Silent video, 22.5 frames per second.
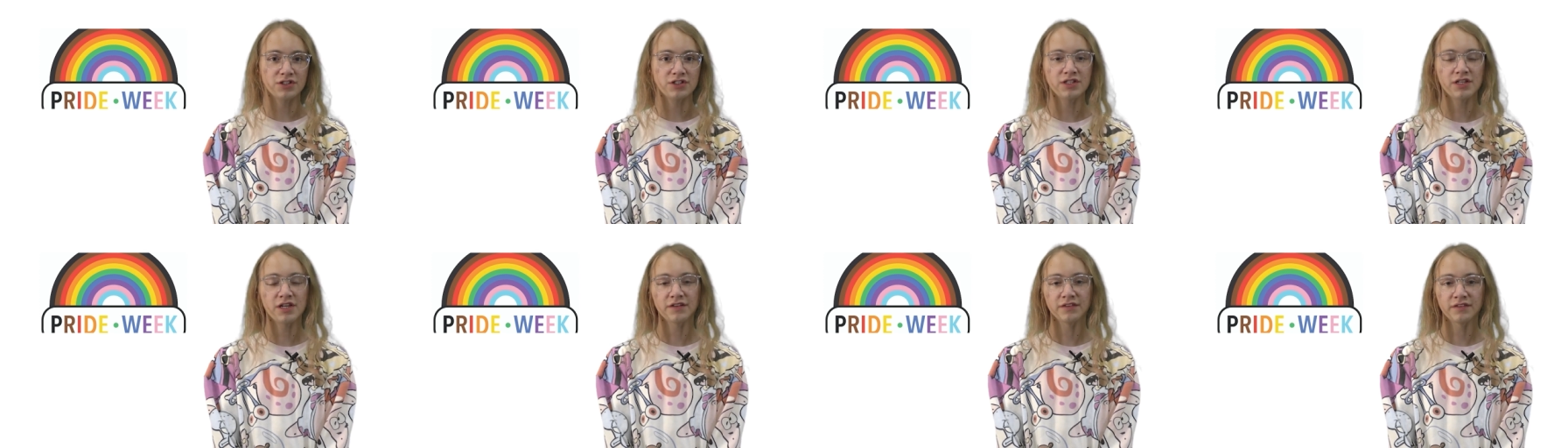
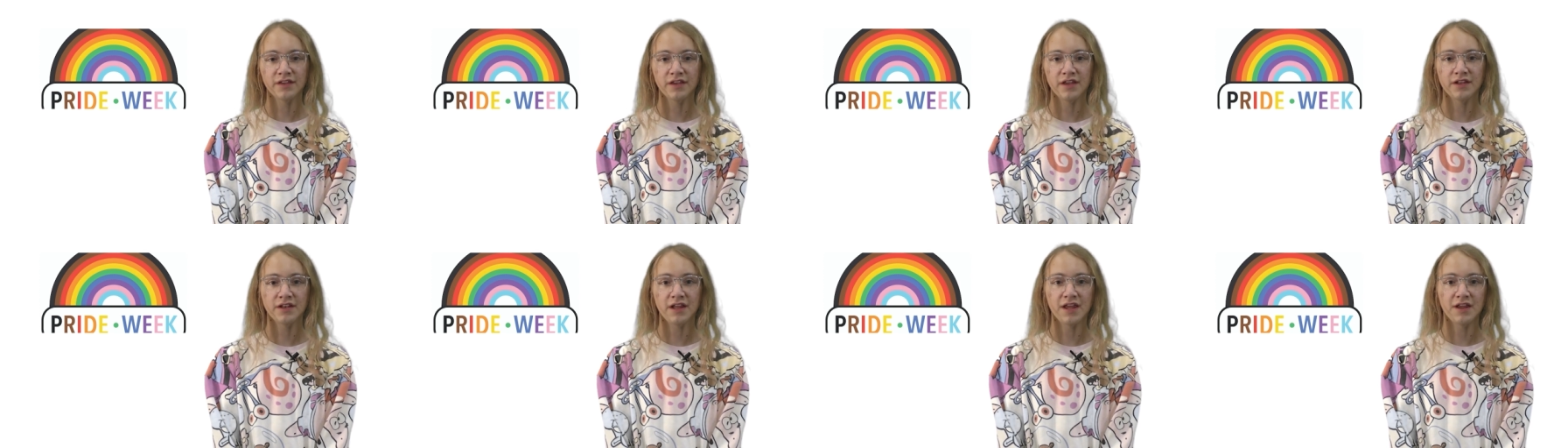
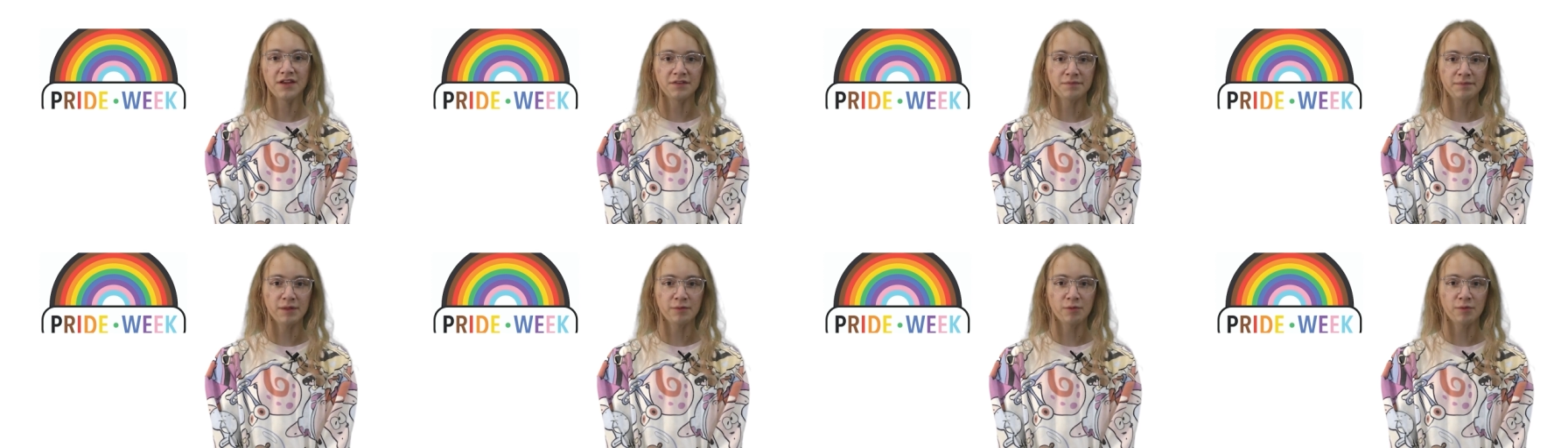GSA and
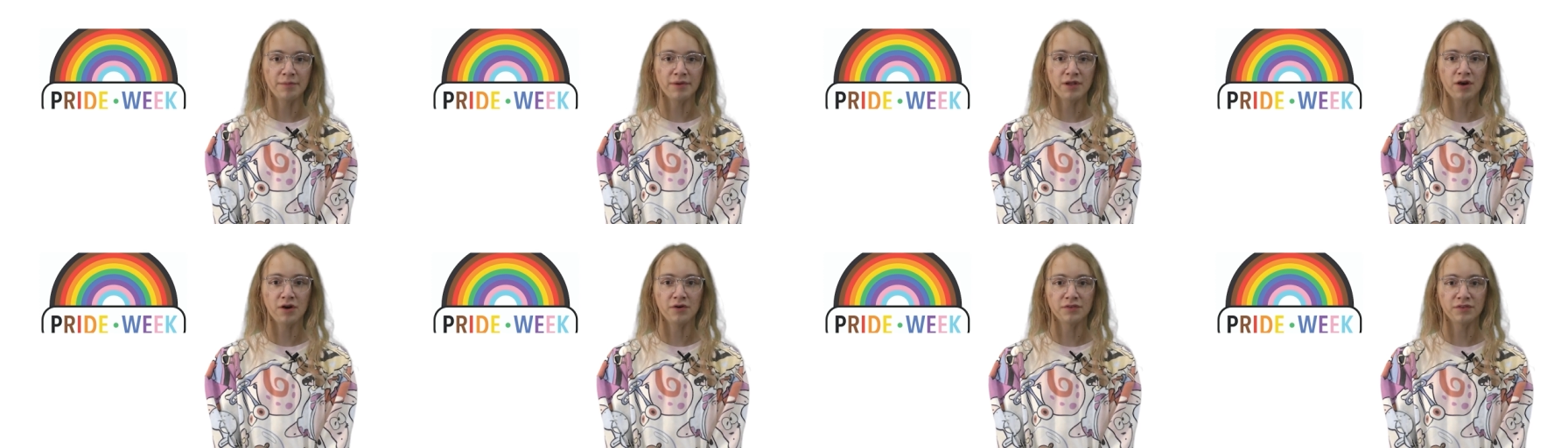ASB will
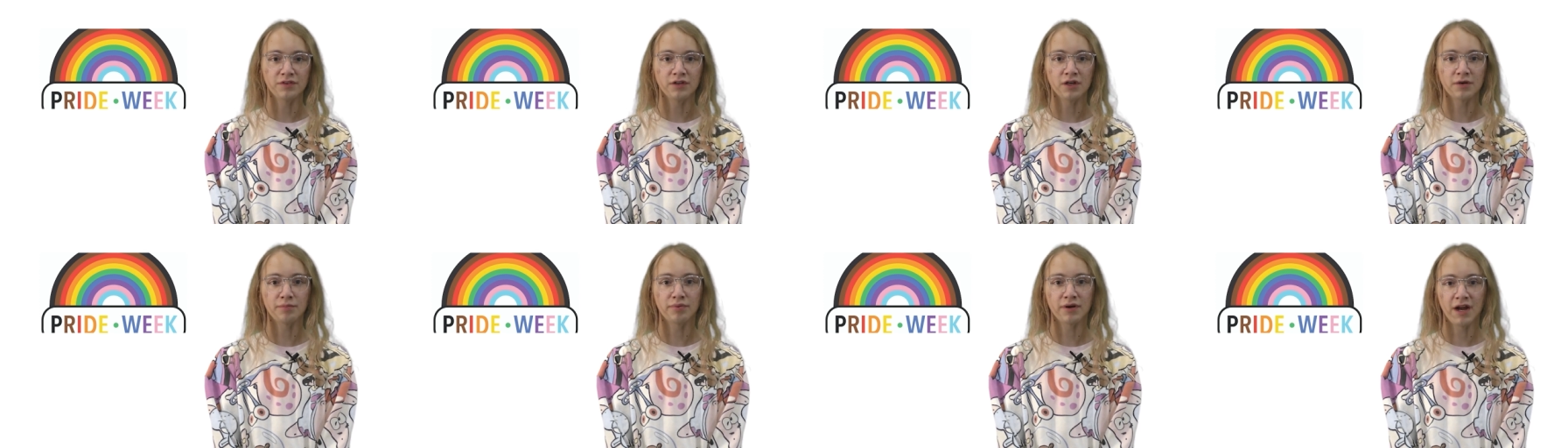be
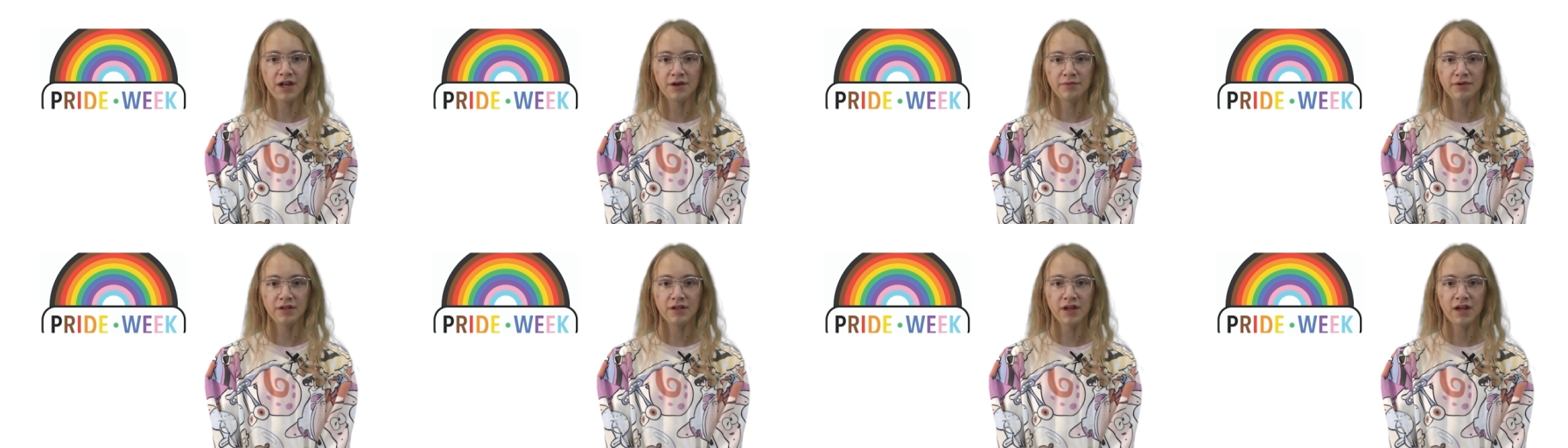hosting a
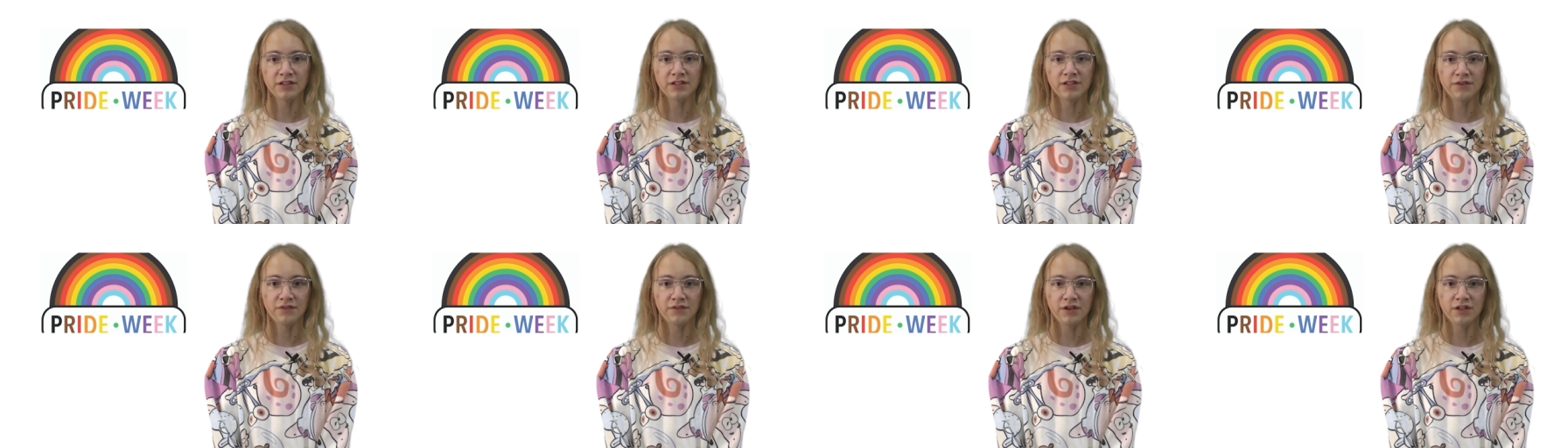Pride Week
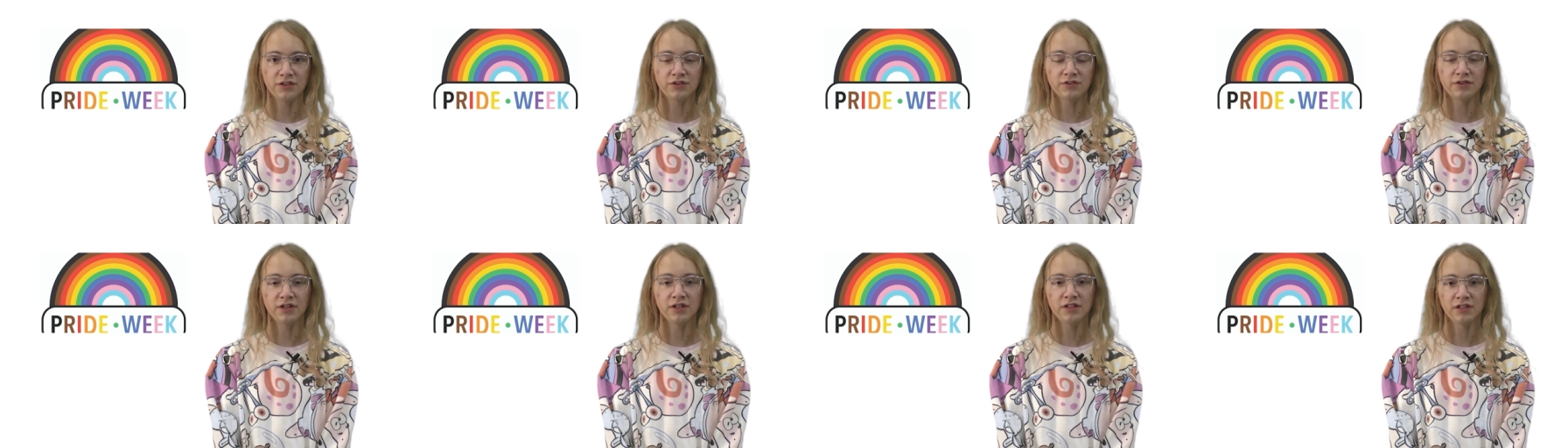activity
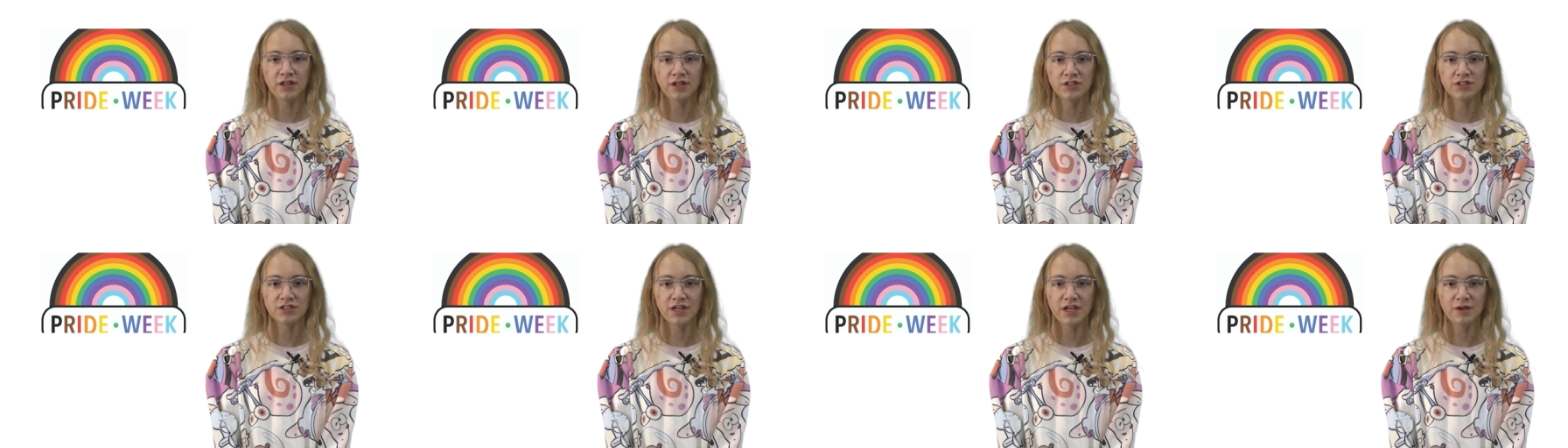during
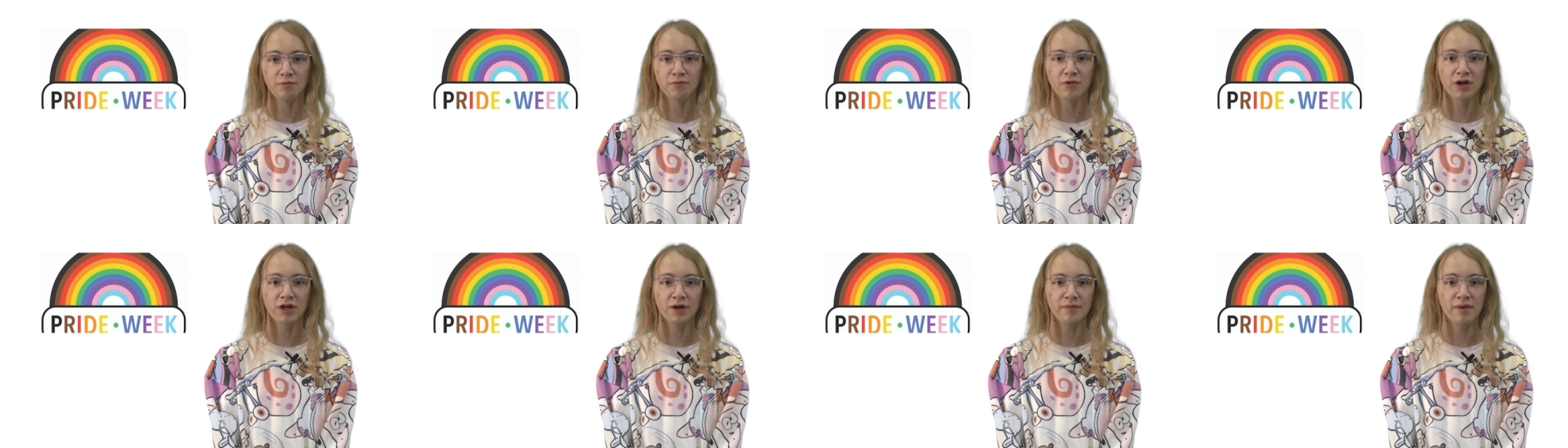lunch
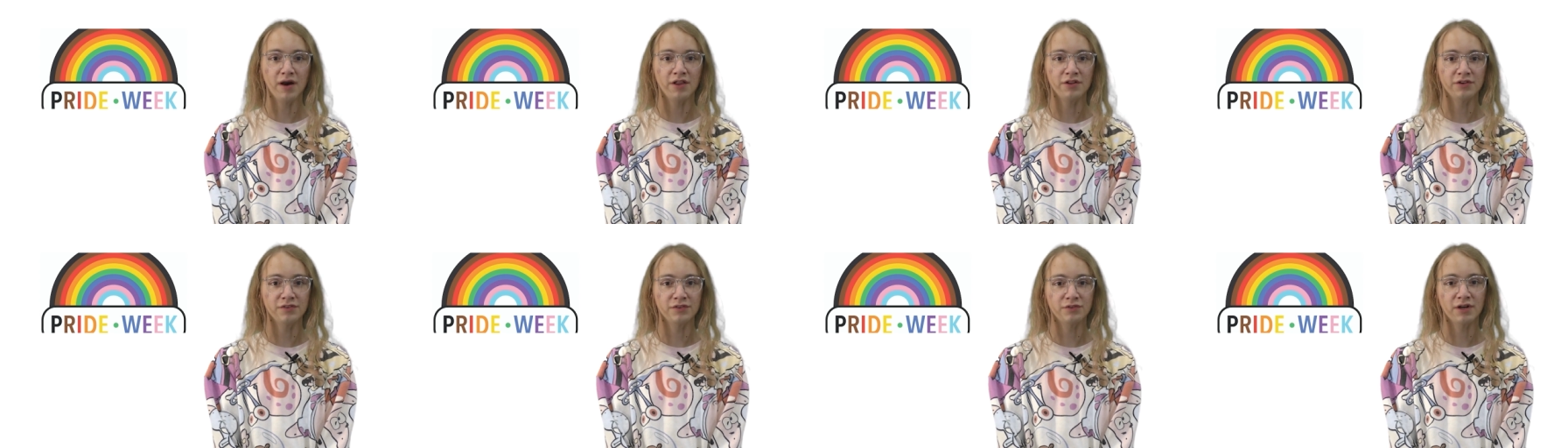and welcome
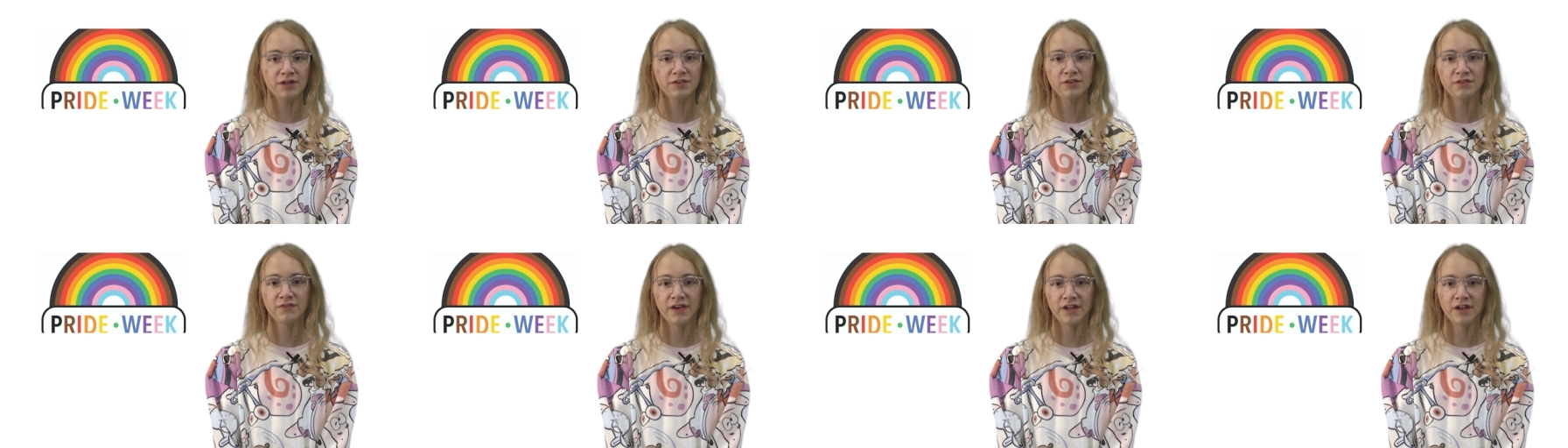others
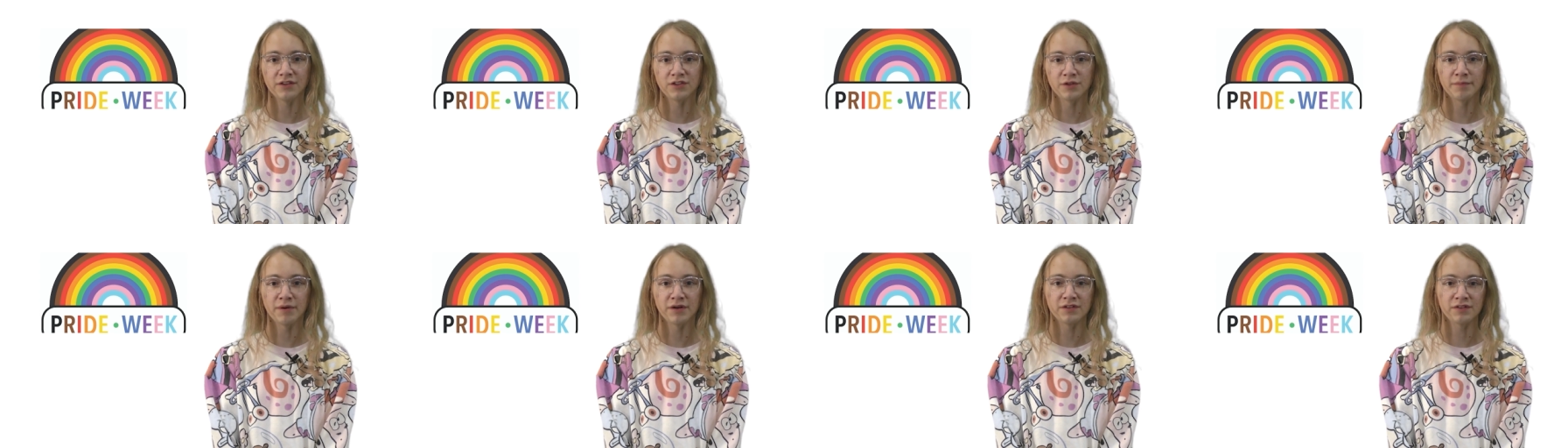throughout Savanna
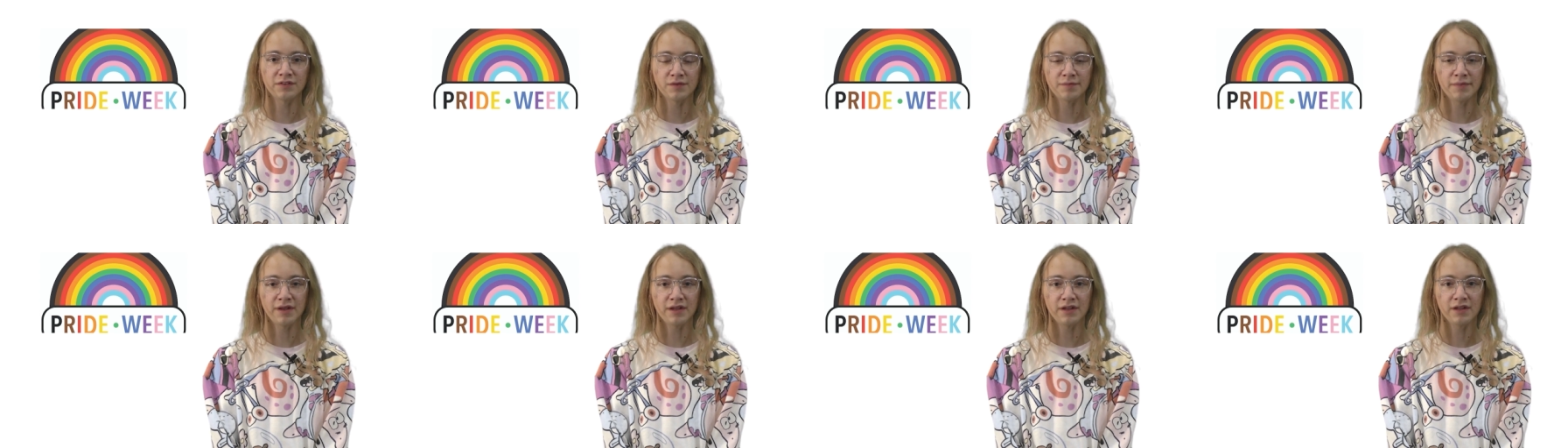to
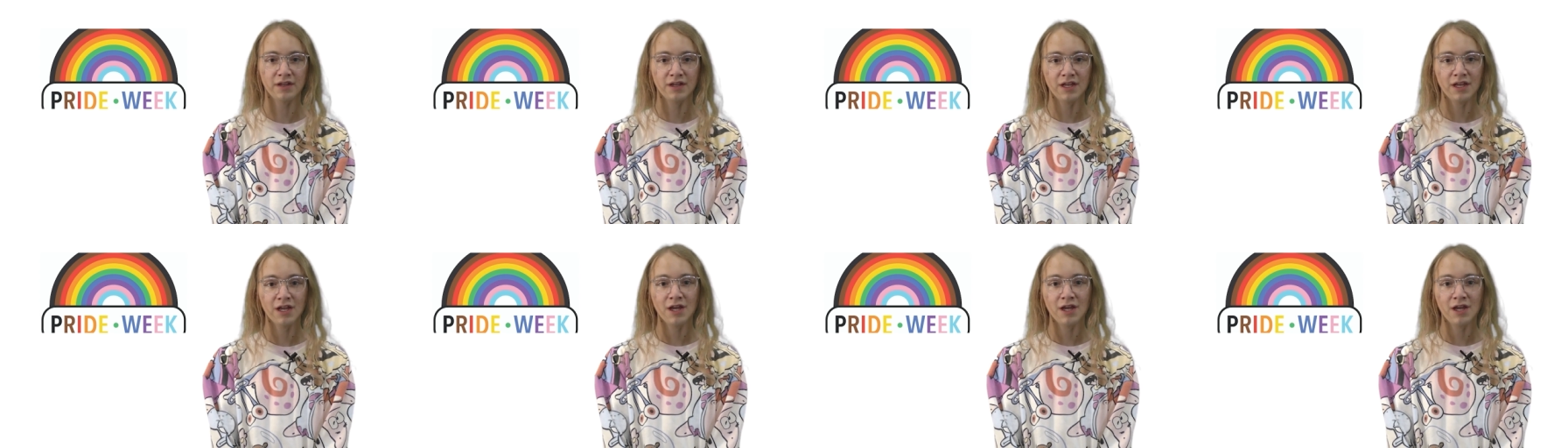participate.